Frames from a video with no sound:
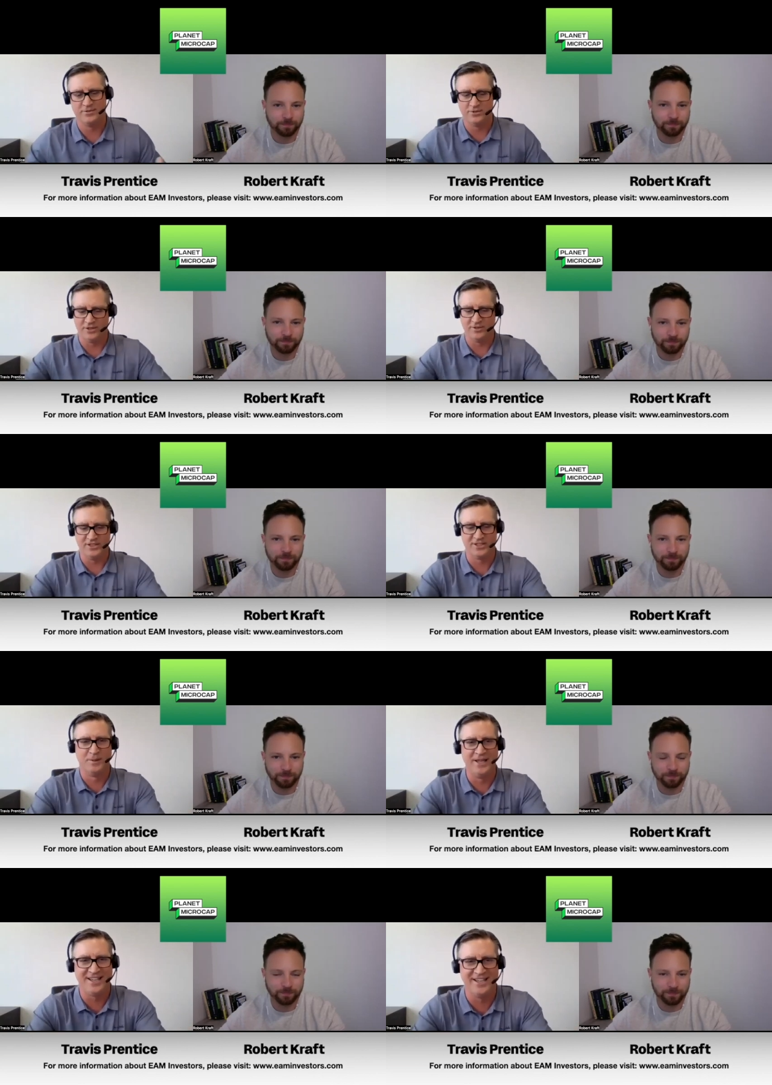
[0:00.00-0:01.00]
Speaker 1: generally
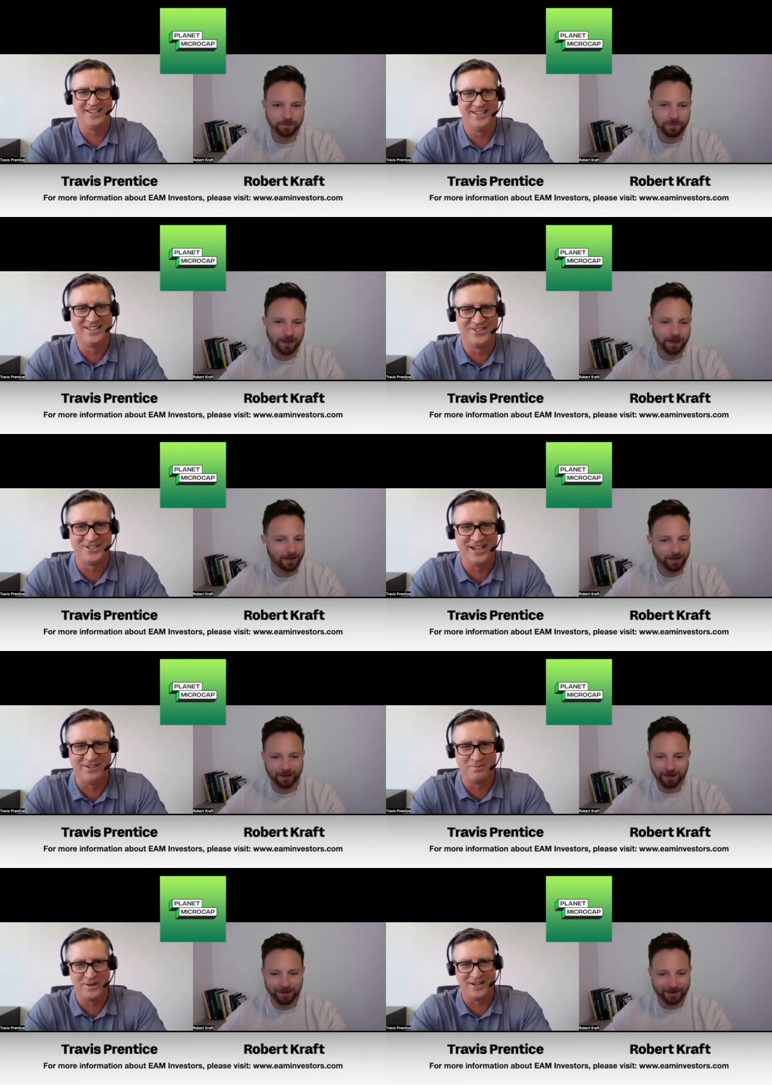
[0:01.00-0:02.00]
speaking, you should
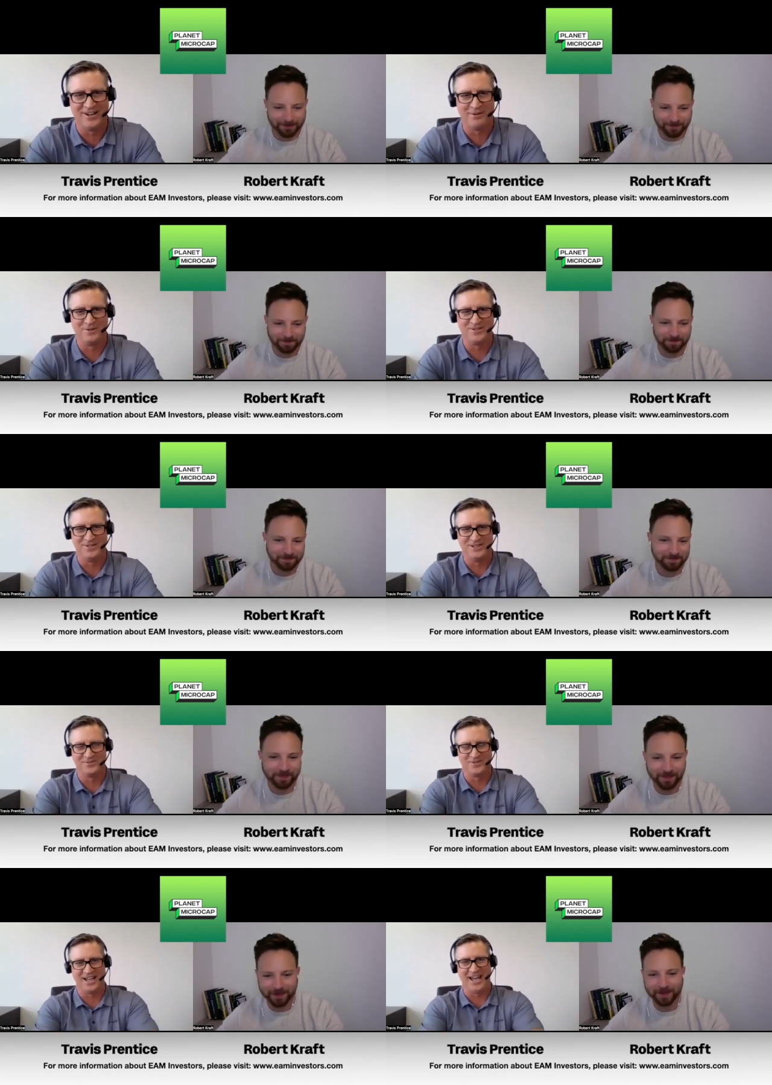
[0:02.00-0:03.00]
have a better opportunity
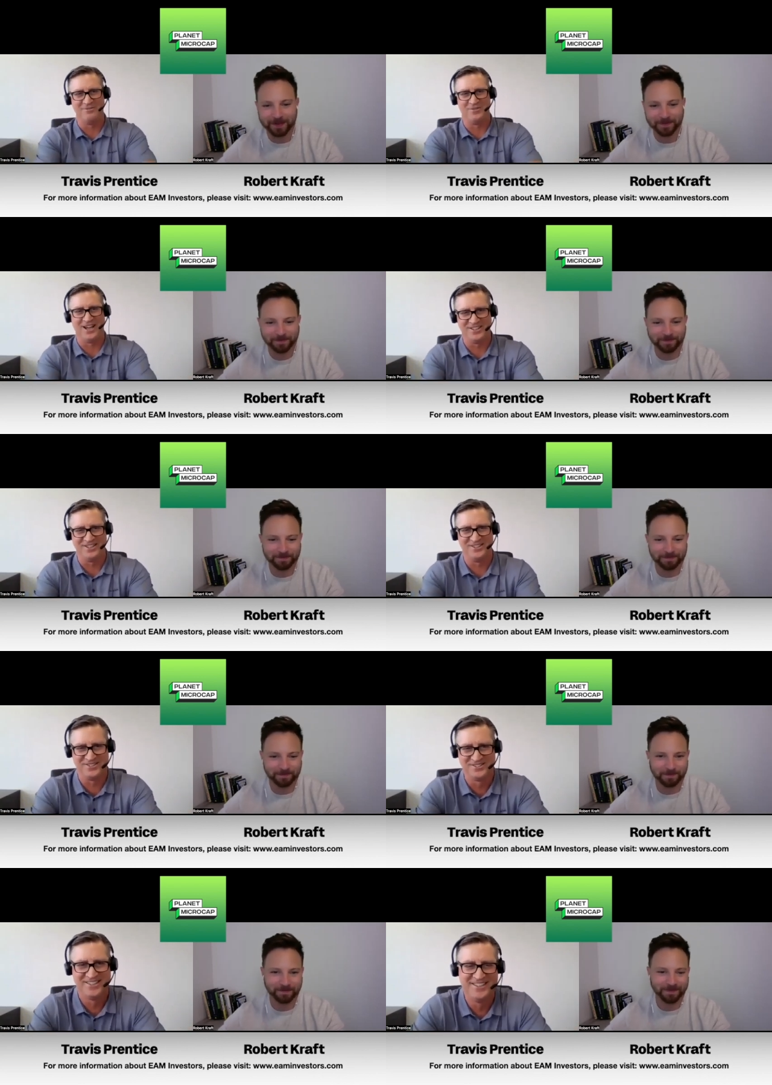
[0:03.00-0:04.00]
to add value.
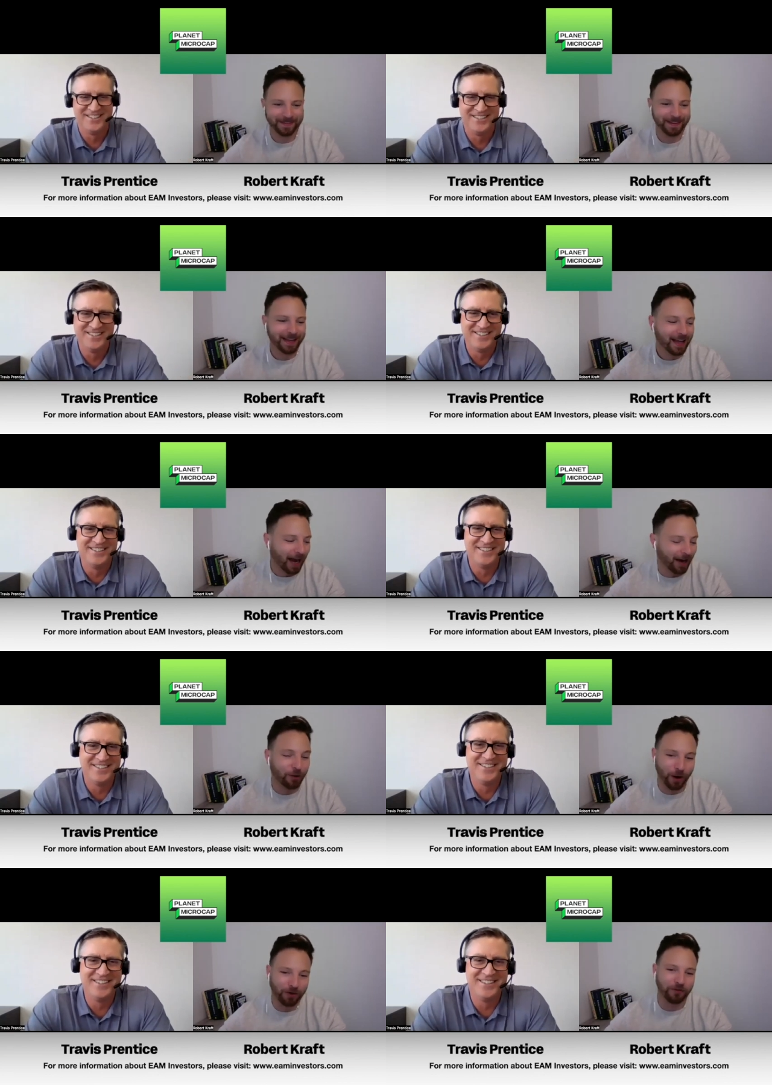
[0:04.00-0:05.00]
Speaker 2: I
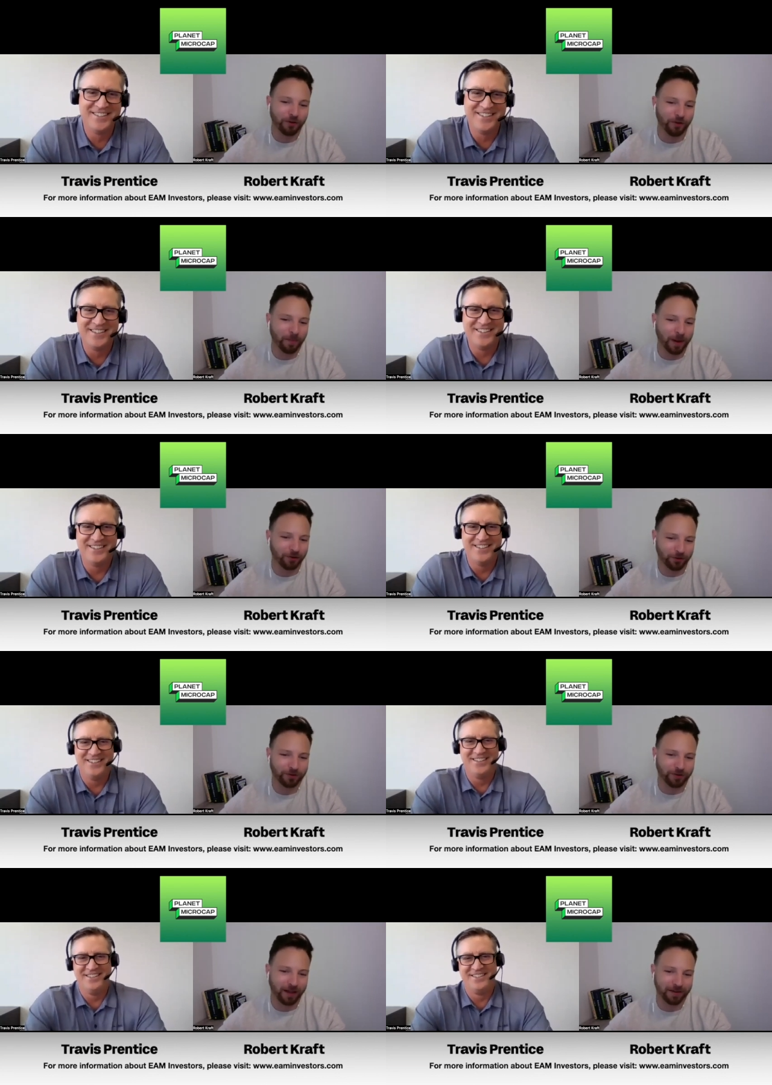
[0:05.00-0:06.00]
had quite a few fund
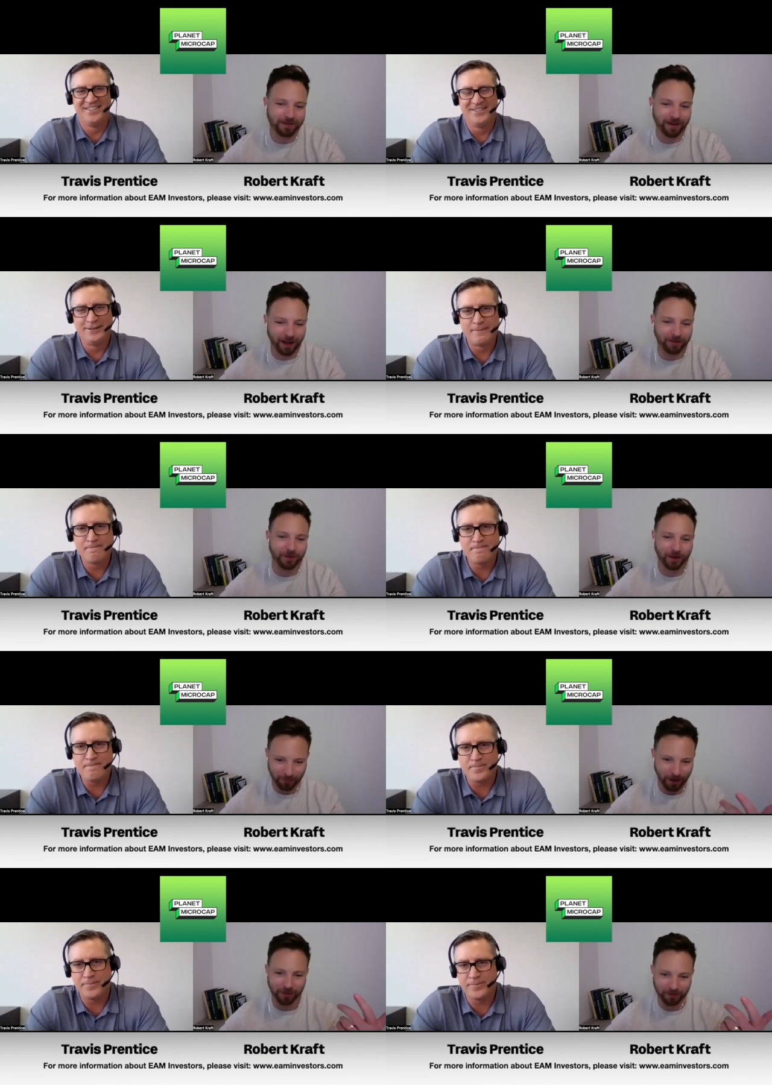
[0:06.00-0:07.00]
managers that I,
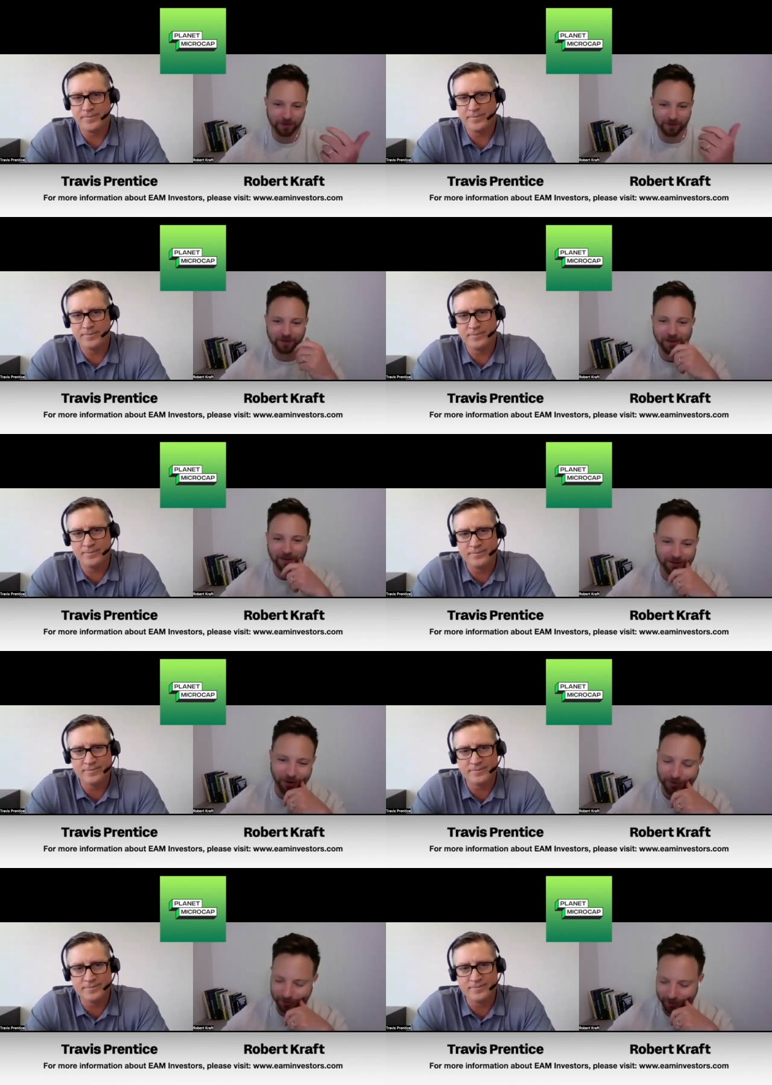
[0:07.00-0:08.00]
that might listen to this and
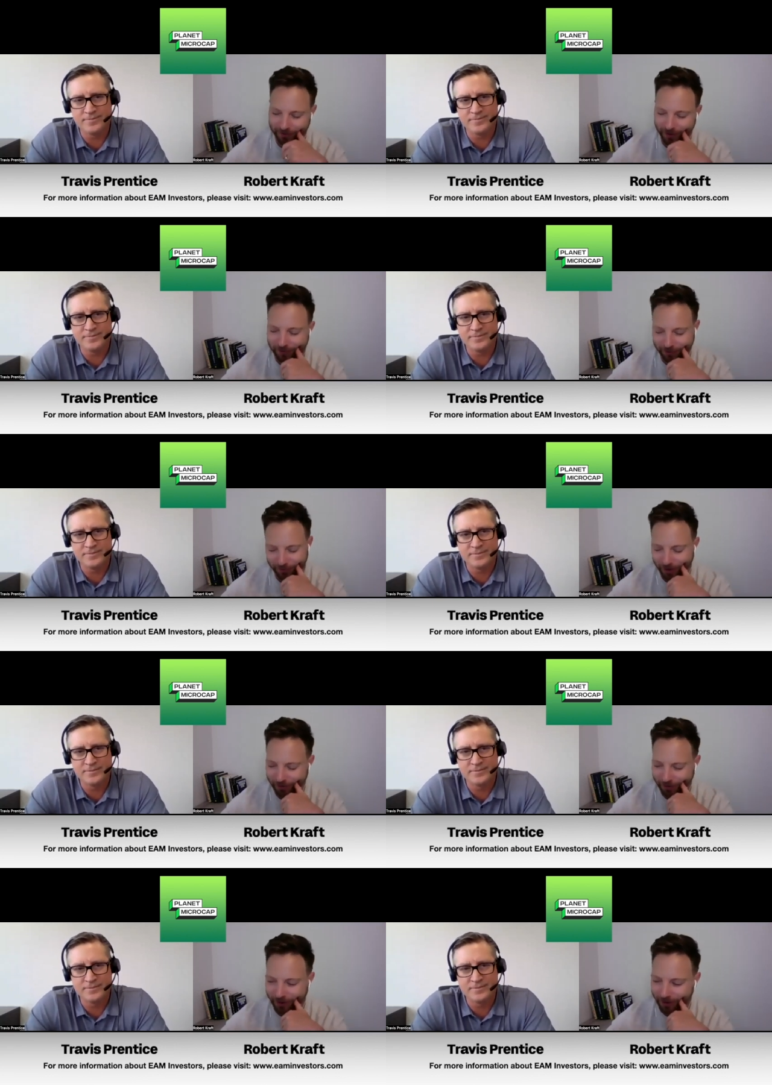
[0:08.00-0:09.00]
also that I talk to
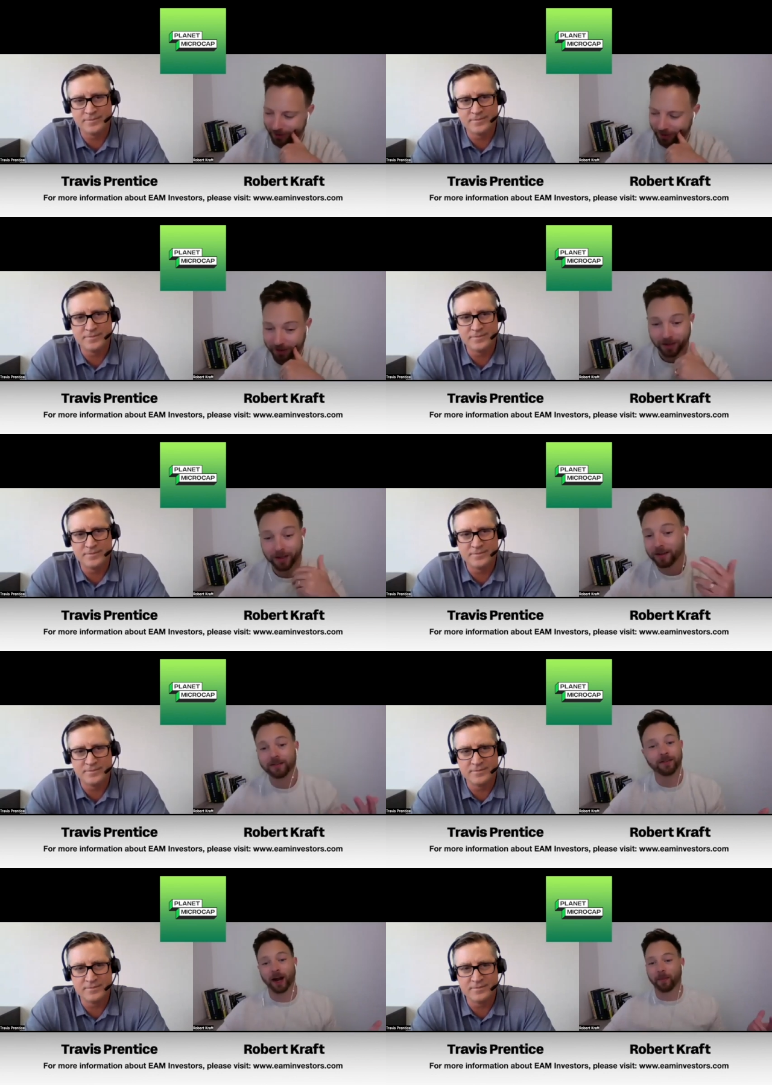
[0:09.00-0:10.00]
regularly that are like,
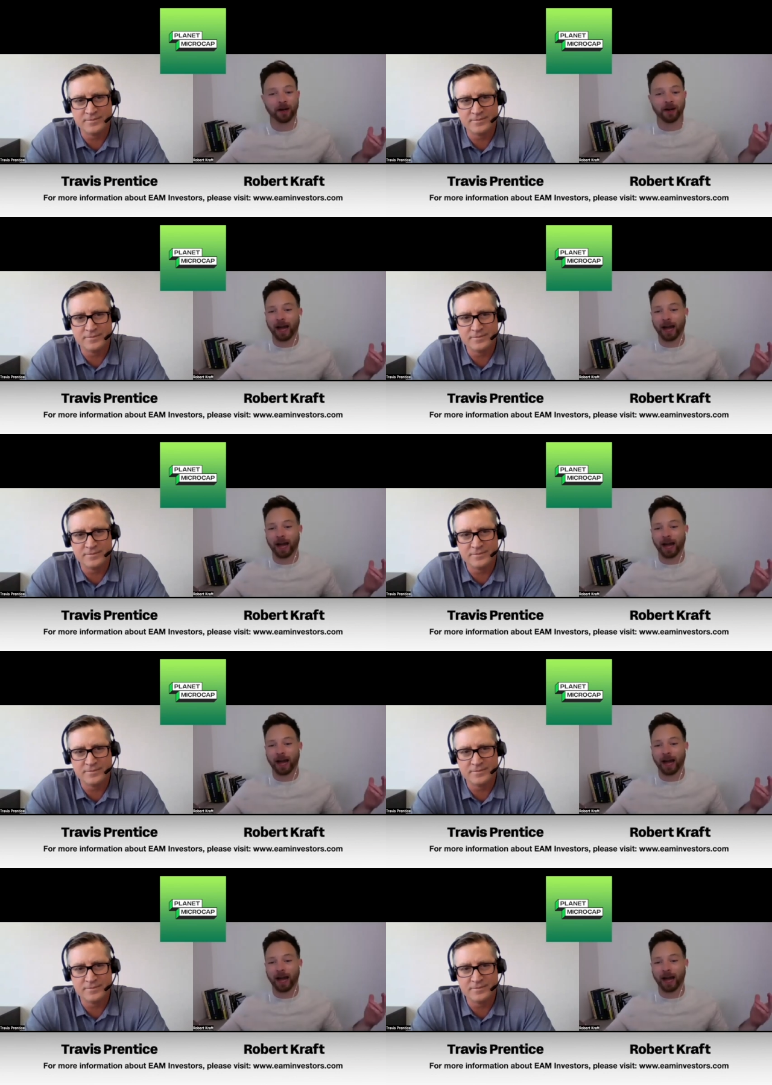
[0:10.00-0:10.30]
dude, I've been in